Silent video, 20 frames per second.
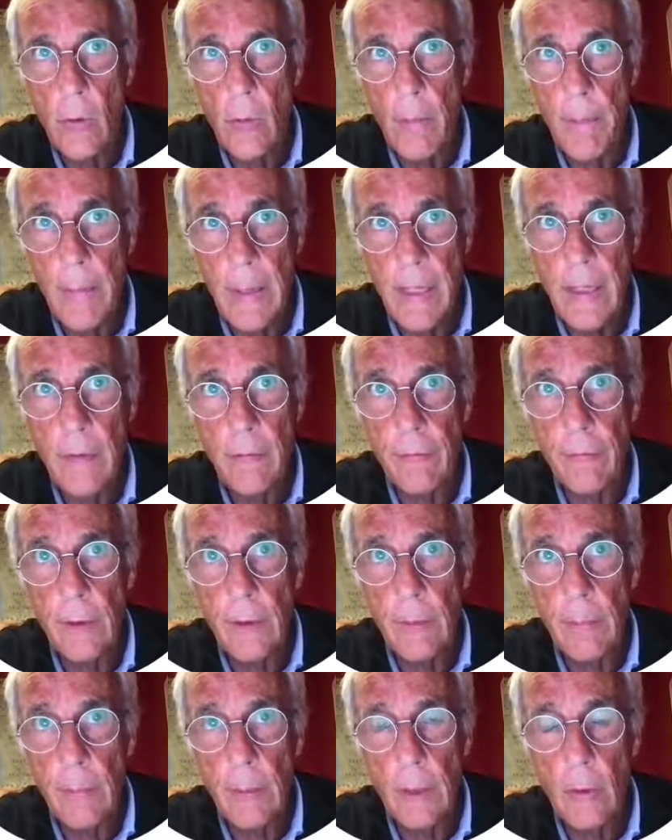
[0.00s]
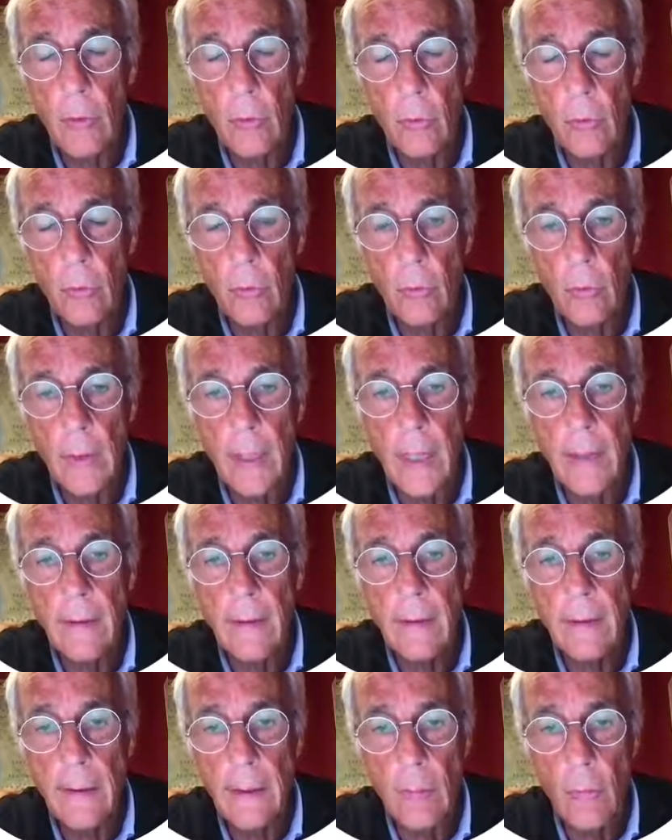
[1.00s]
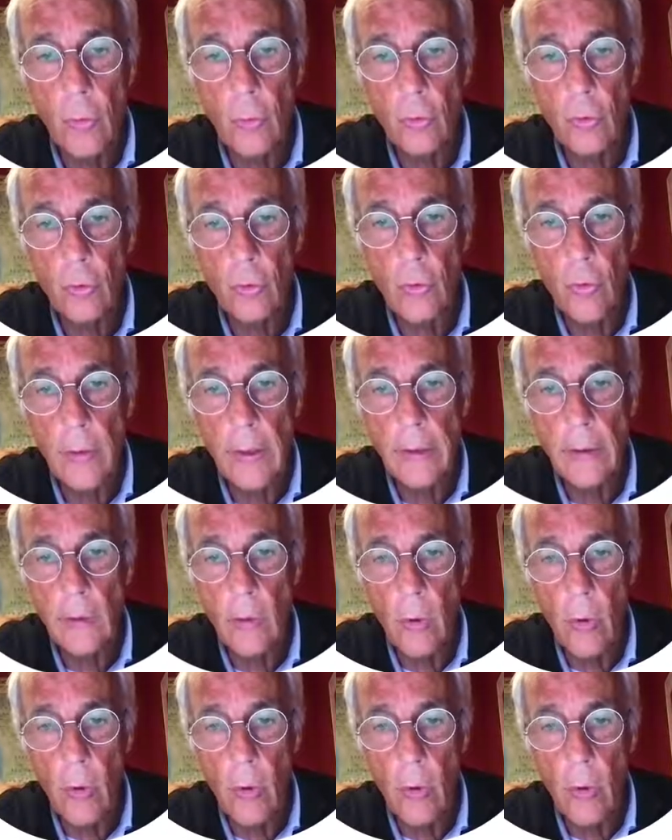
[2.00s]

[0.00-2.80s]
a benefit because you can demonstrate